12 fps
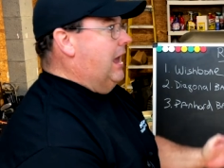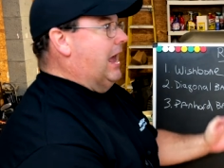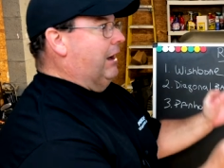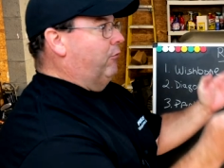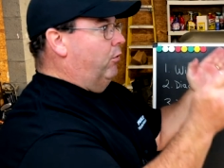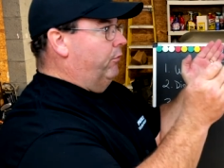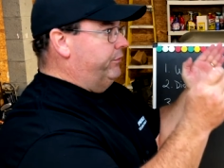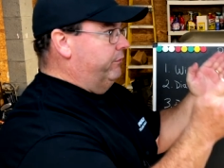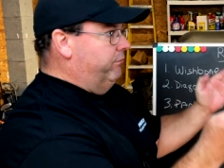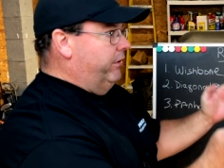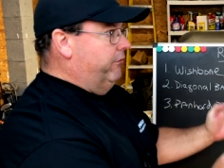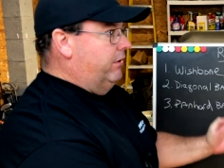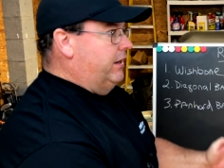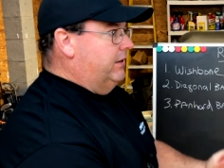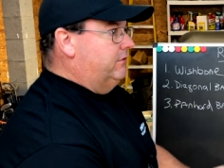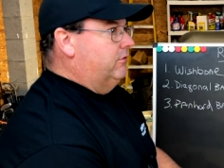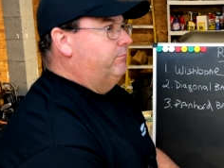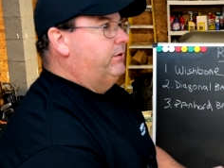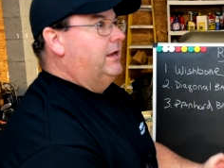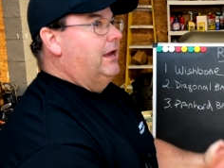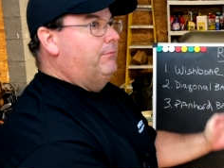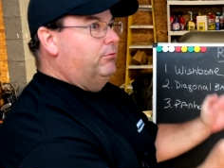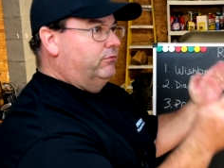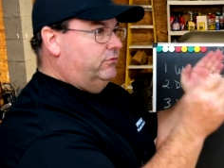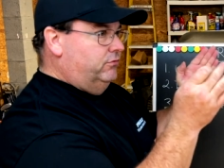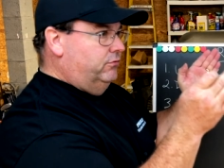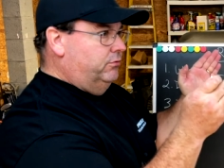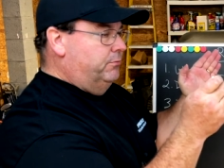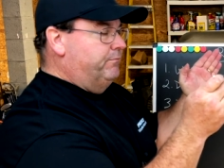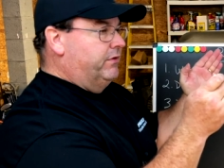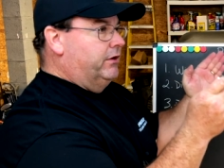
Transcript: I want the rear end to be able to